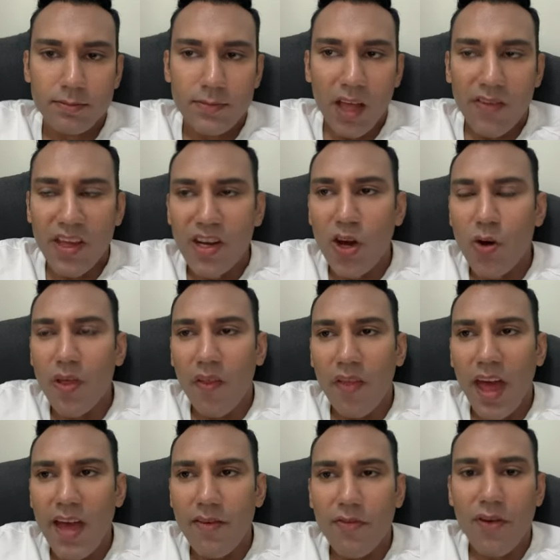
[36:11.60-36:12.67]
And they know that
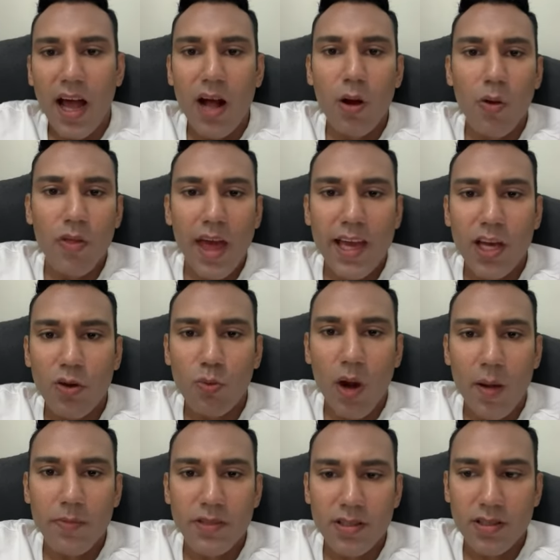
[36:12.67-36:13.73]
they're foul, they're
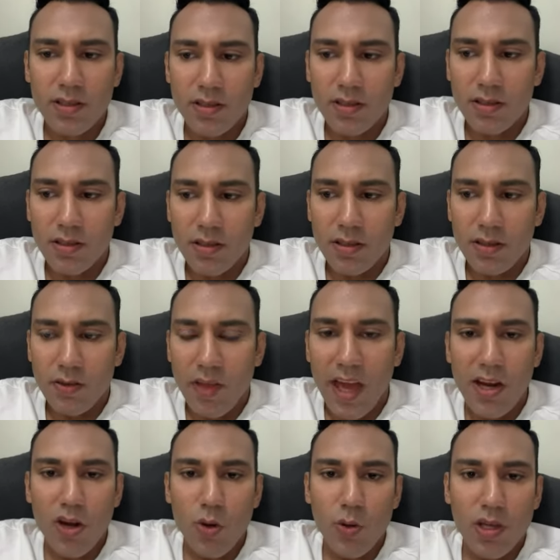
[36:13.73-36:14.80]
corrupt, they're
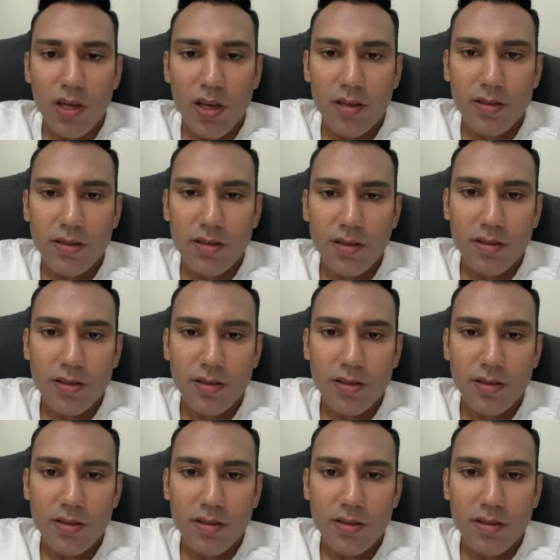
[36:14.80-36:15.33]
no good.